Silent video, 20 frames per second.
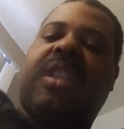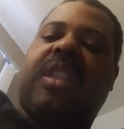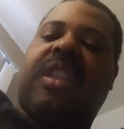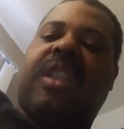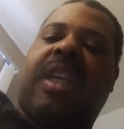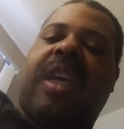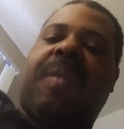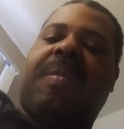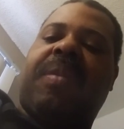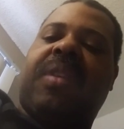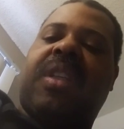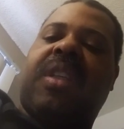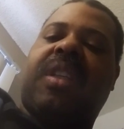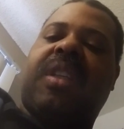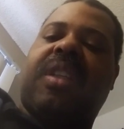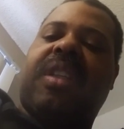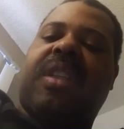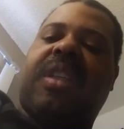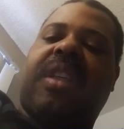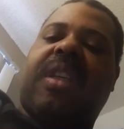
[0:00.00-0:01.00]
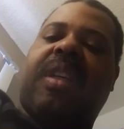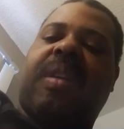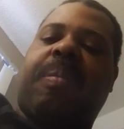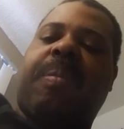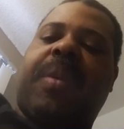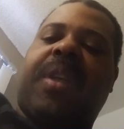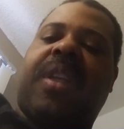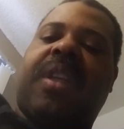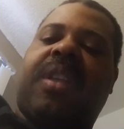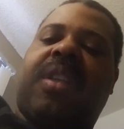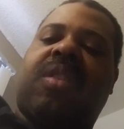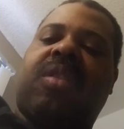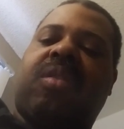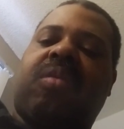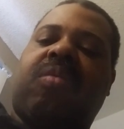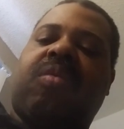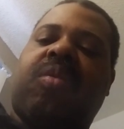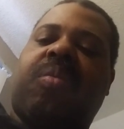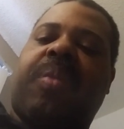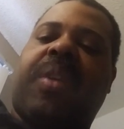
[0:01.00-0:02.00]
Lyman admitted to a
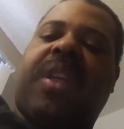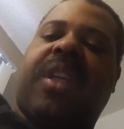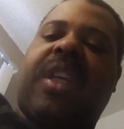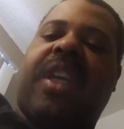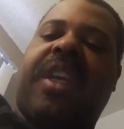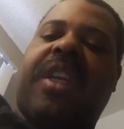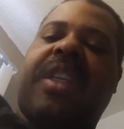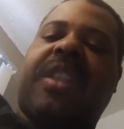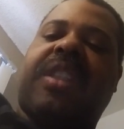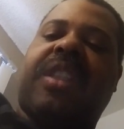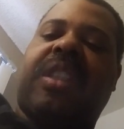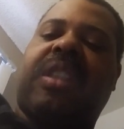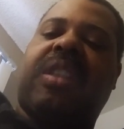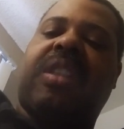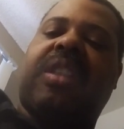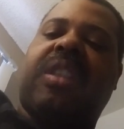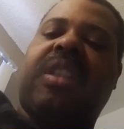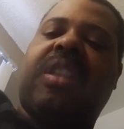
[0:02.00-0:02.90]
group engaged in